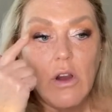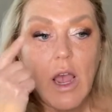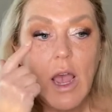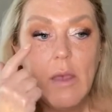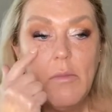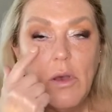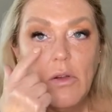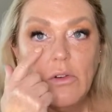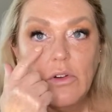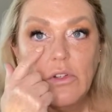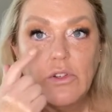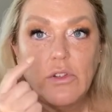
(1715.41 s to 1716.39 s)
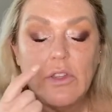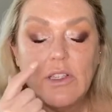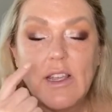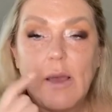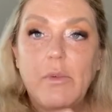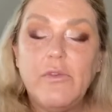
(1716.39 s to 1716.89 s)
eye bone, on the
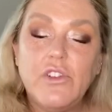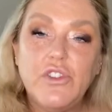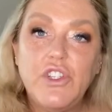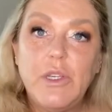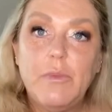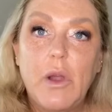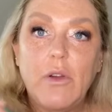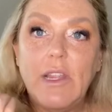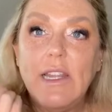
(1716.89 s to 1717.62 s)
top of your cheekbone,